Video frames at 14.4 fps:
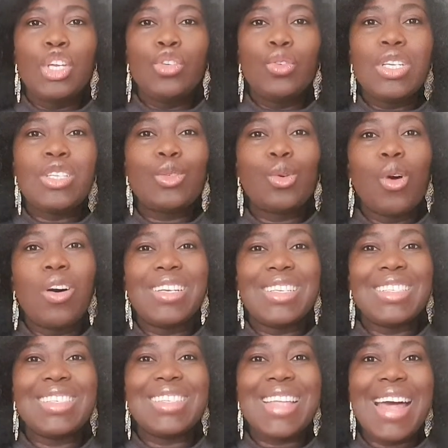You need to
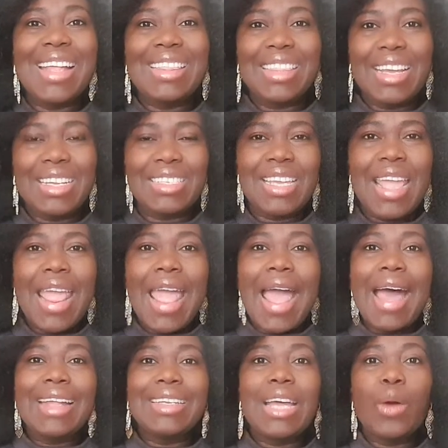understand that, and